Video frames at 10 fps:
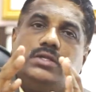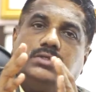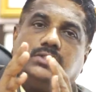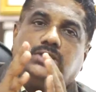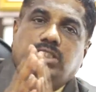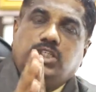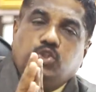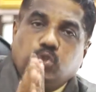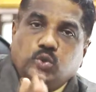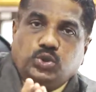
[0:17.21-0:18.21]
See,
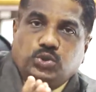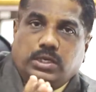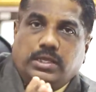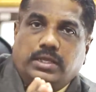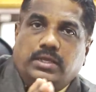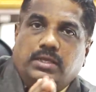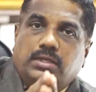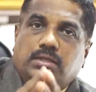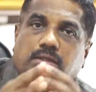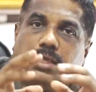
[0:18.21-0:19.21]
usually
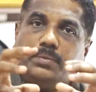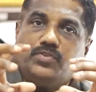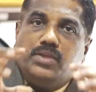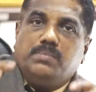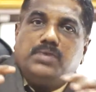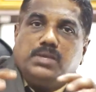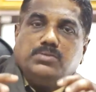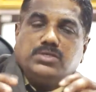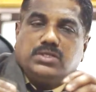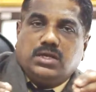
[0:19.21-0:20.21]
the
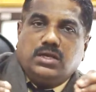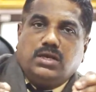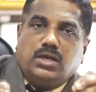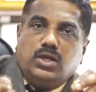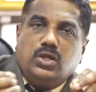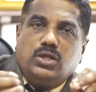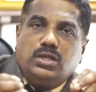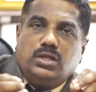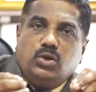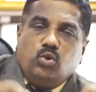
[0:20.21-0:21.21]
symptoms are
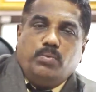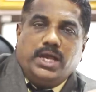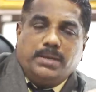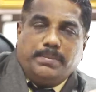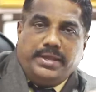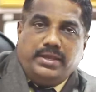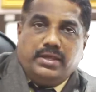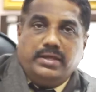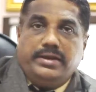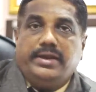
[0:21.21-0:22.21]
low back pain
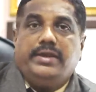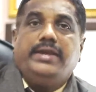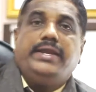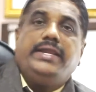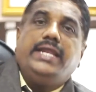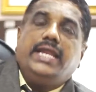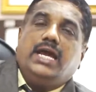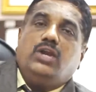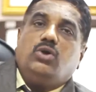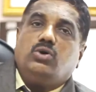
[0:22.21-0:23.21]
radiating
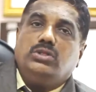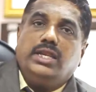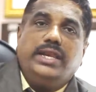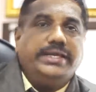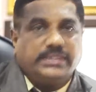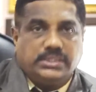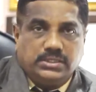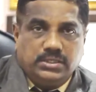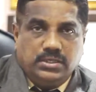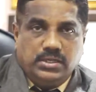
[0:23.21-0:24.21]
along the legs.
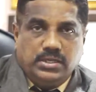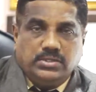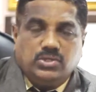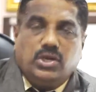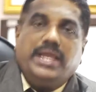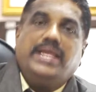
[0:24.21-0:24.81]
So like a